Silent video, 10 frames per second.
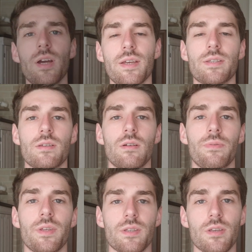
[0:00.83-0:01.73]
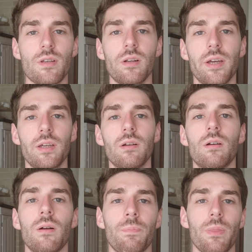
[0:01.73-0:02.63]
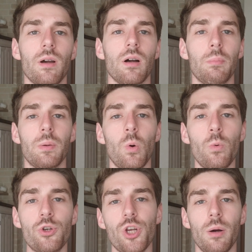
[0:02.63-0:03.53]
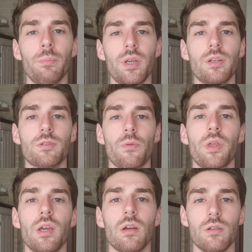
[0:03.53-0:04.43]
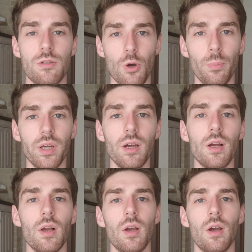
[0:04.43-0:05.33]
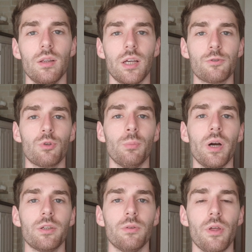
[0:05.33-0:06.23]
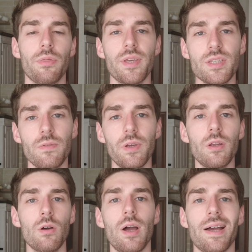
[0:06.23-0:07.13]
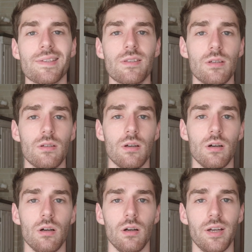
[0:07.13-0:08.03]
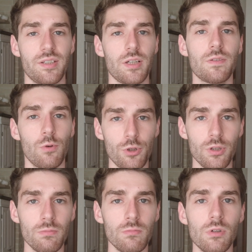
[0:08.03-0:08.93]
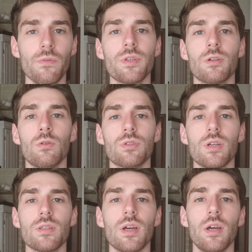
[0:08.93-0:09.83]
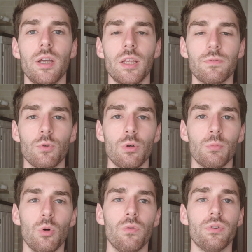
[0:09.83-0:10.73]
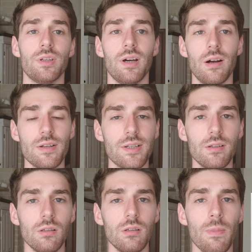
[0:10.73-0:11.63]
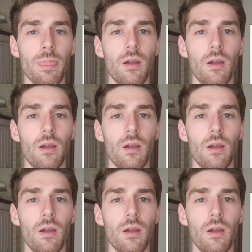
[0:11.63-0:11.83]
guys? This is Ilya here. Before we jump into the topic, I'd like to remind you that this video has a text version of this content in the form of an article